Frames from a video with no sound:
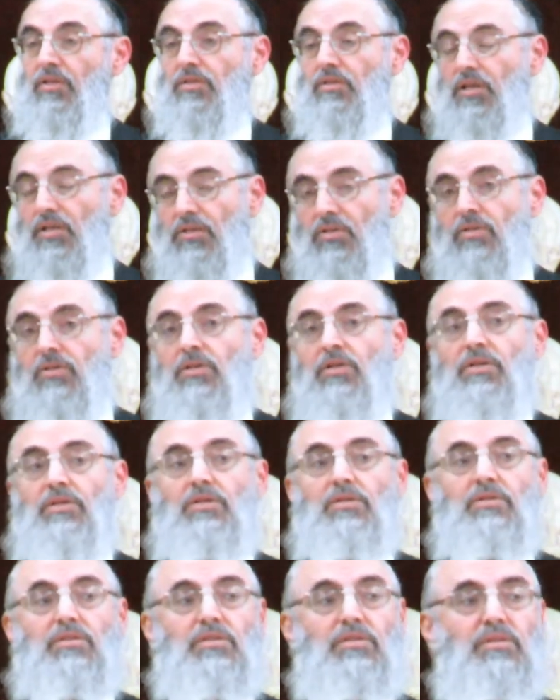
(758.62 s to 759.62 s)
Then
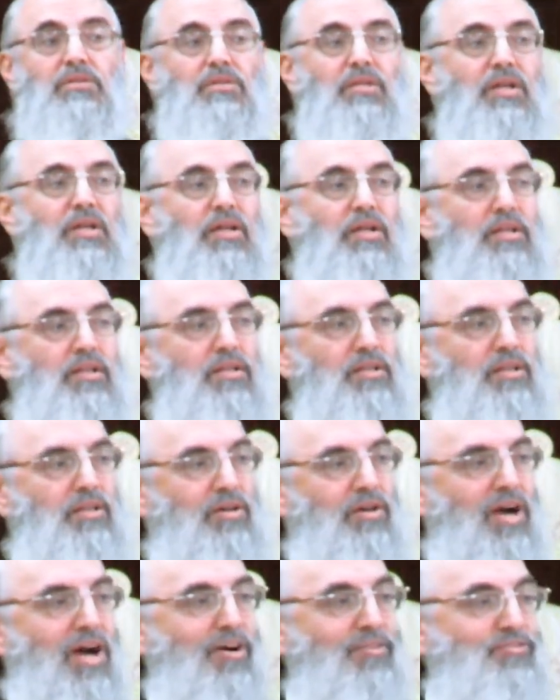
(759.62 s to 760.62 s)
okay, then
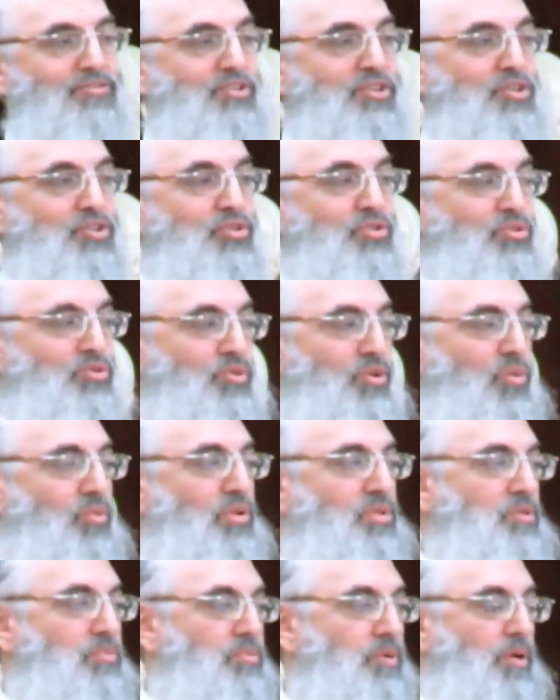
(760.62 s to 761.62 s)
after you know
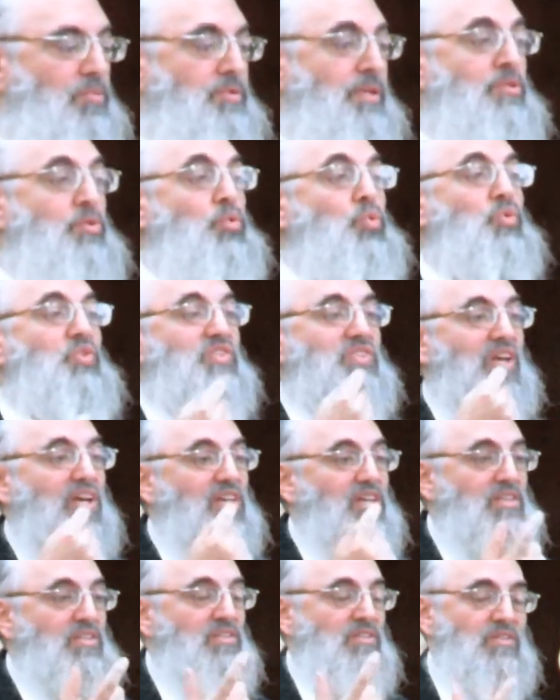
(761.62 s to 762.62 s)
what the problem, you
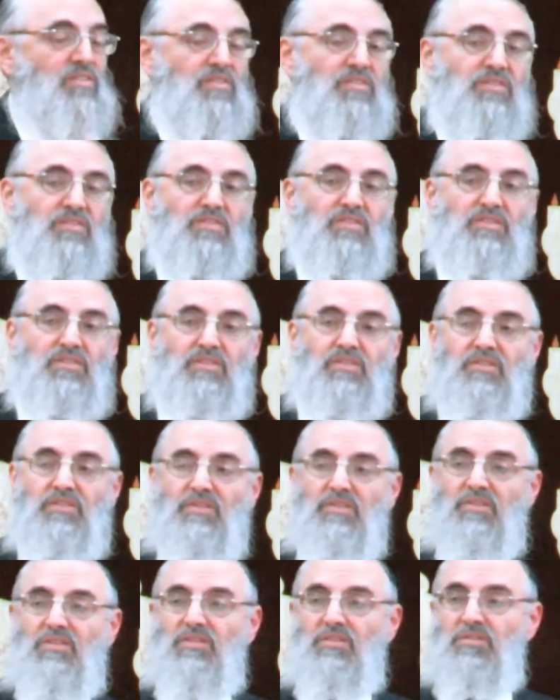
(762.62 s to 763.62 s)
say it.
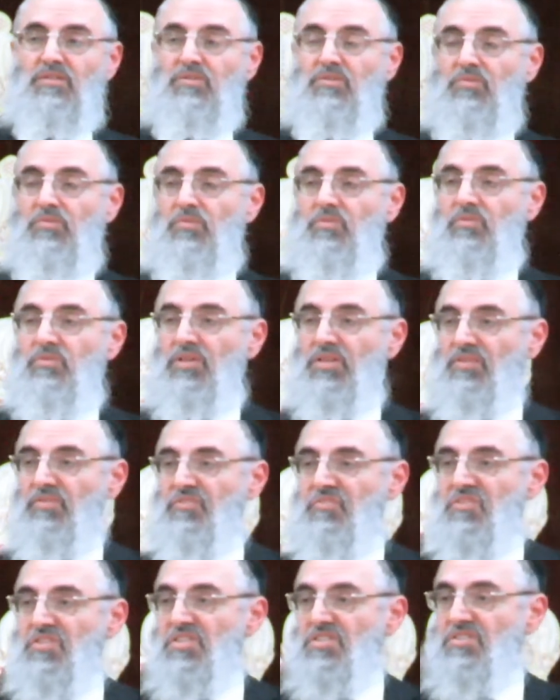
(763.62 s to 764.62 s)
The very
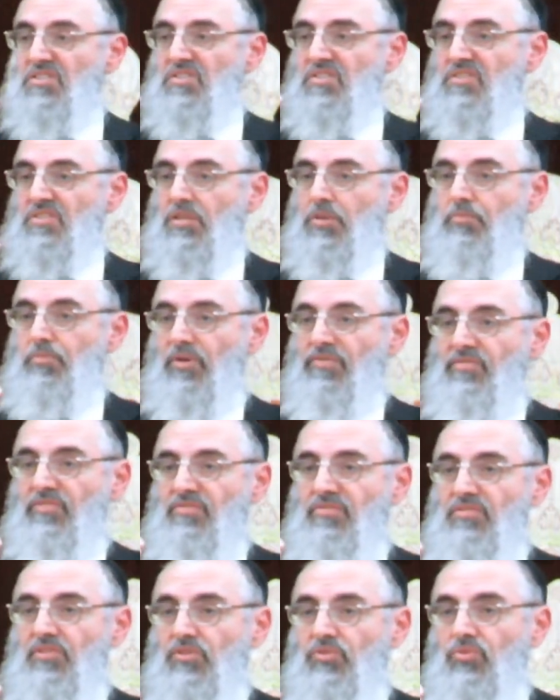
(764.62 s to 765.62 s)
first step of a
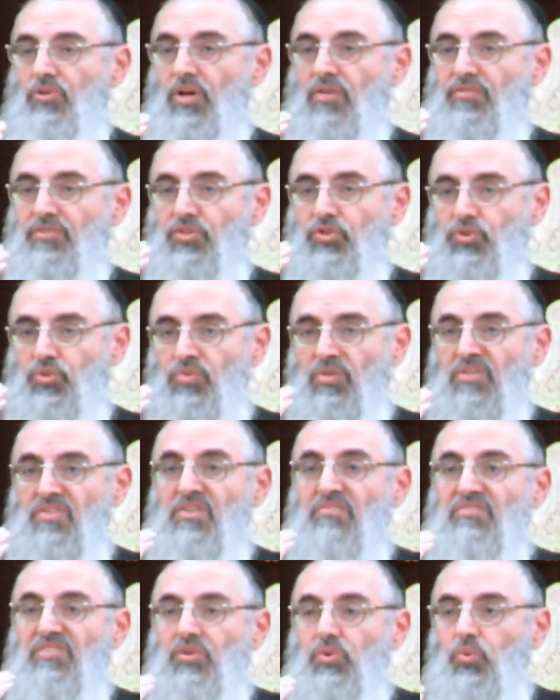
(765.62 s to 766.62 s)
vidui, of teshuvah, is
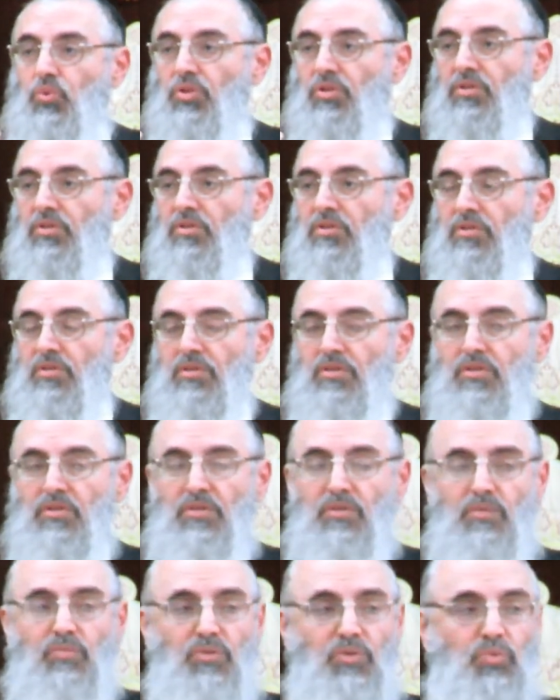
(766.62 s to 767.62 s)
a vidui.
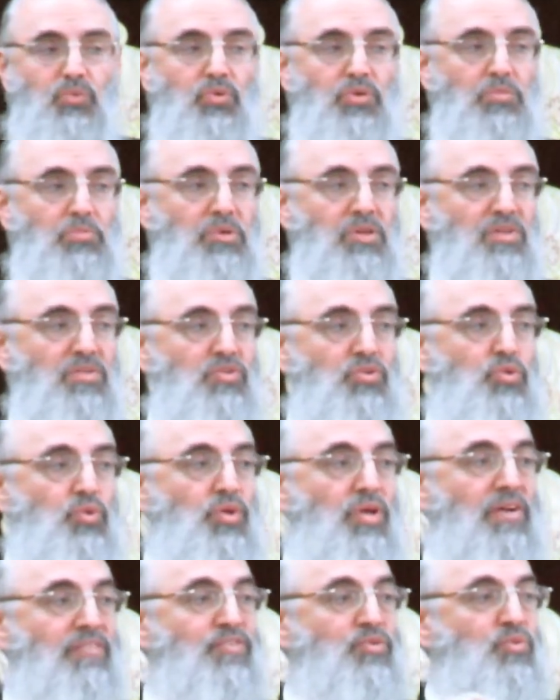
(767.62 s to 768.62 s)
Vidui means you
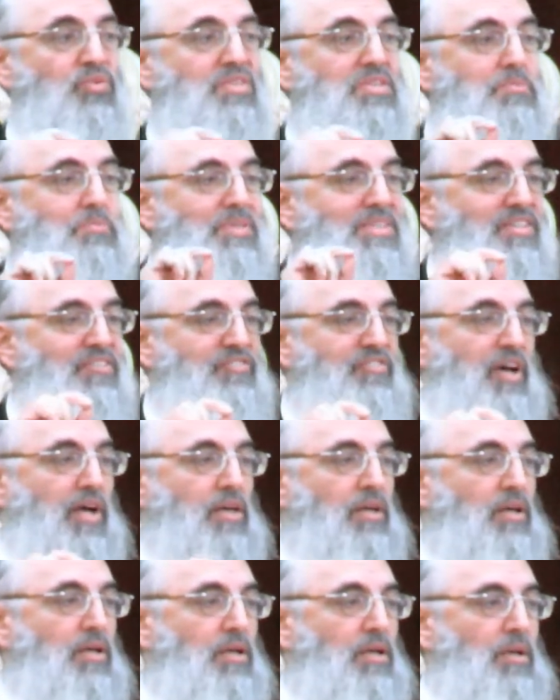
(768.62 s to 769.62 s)
have to
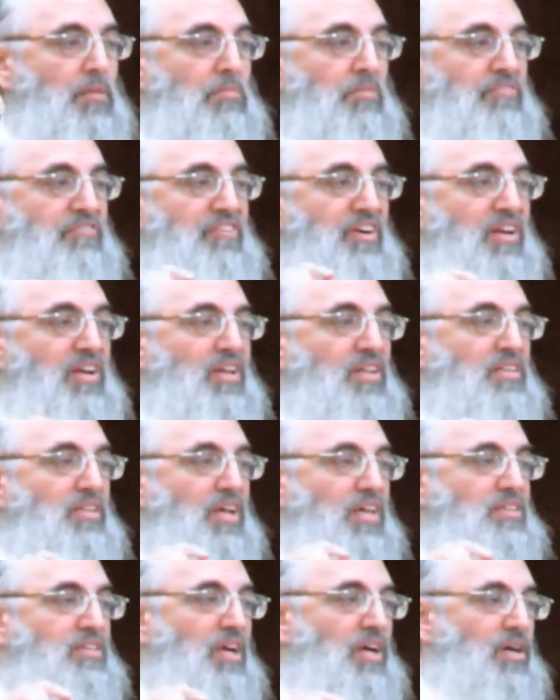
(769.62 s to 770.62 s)
specify. Mefaret
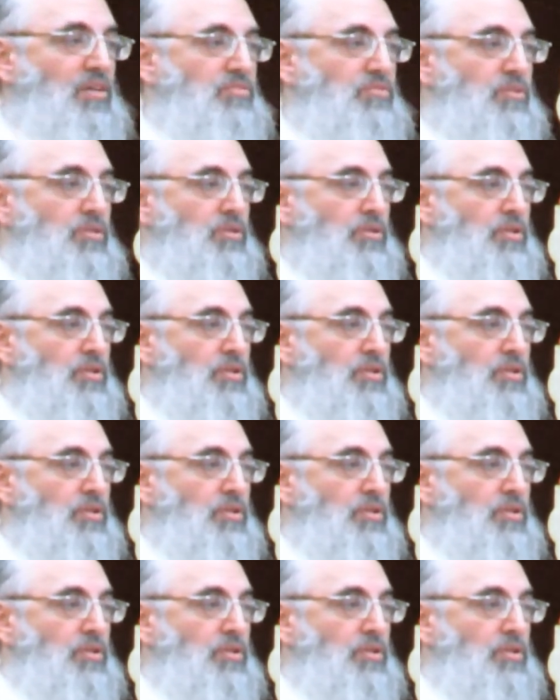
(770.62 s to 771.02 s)
chata'av.